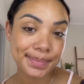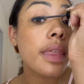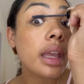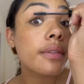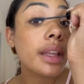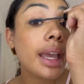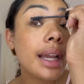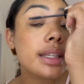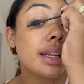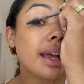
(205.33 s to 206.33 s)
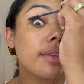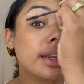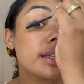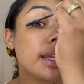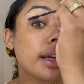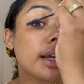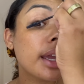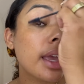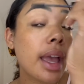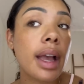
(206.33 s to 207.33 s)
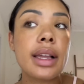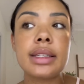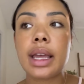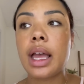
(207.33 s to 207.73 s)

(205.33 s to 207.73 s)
Thankfully, I didn't have any tearing and